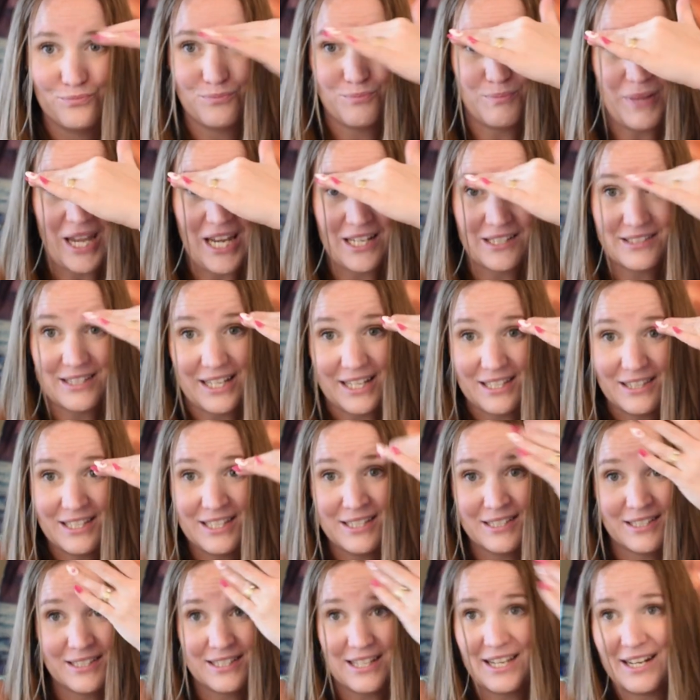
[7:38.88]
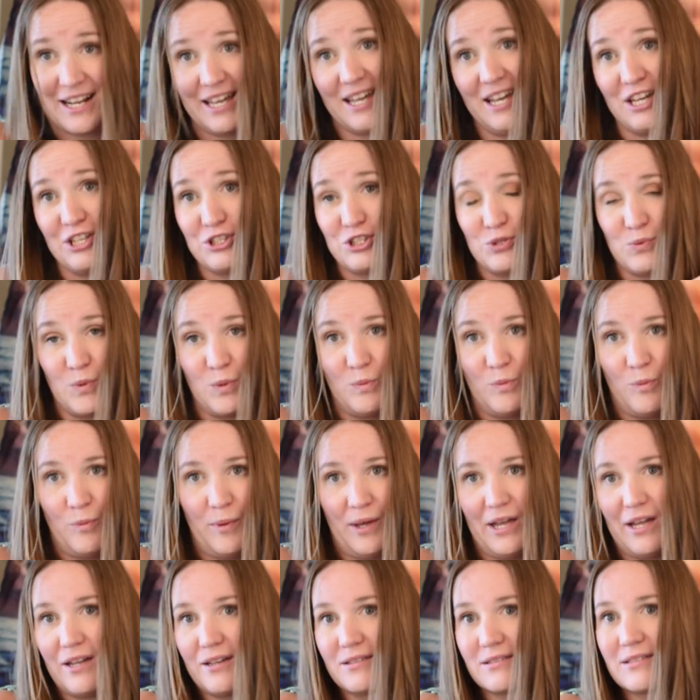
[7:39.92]
bangs like this and I had swoop
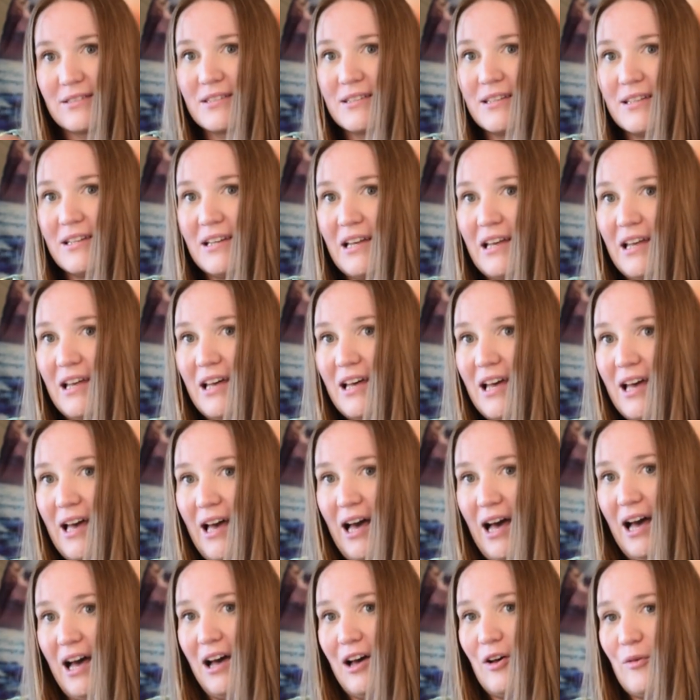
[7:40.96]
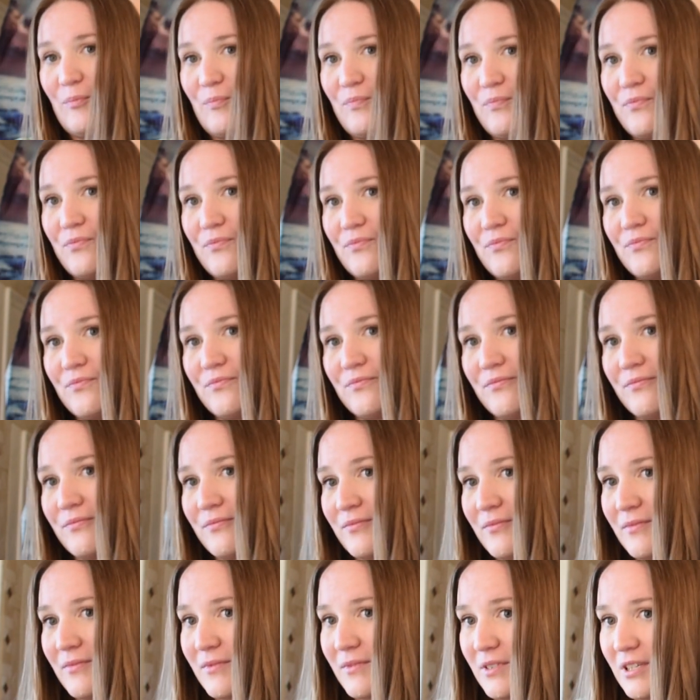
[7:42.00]
bangs.
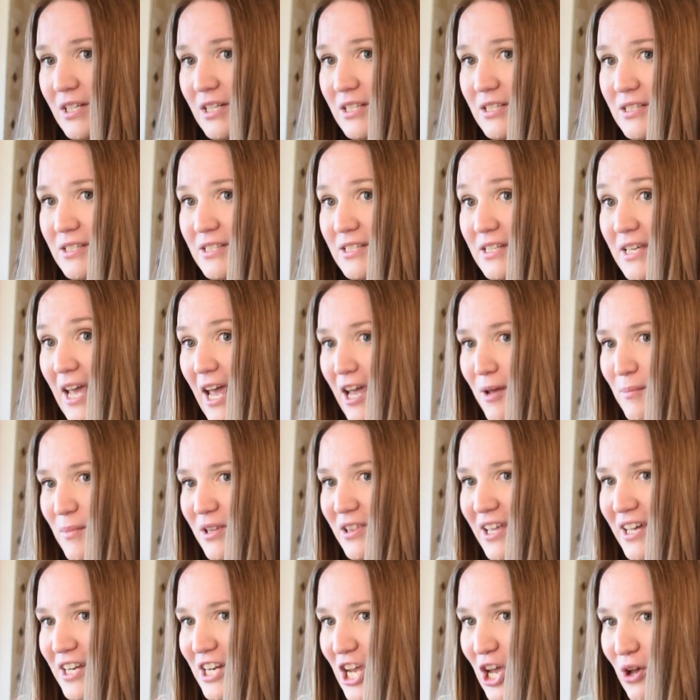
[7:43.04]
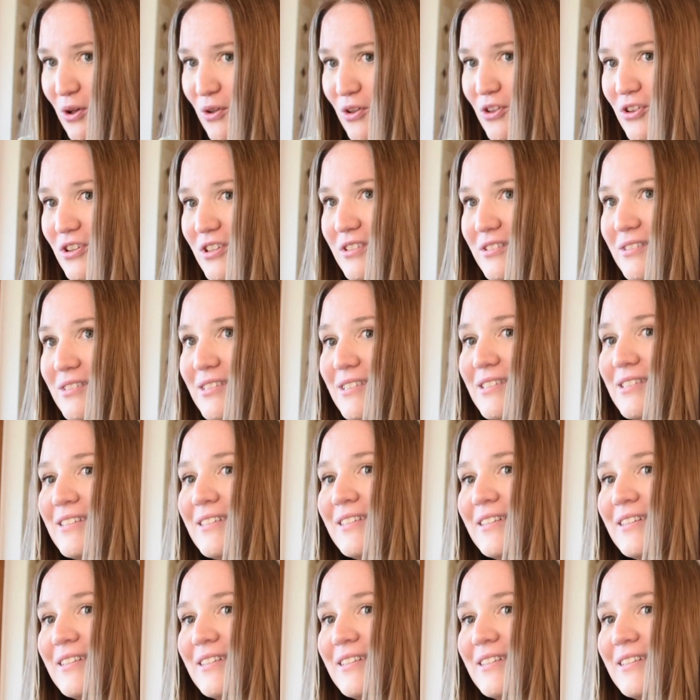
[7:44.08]
Because yay millennials.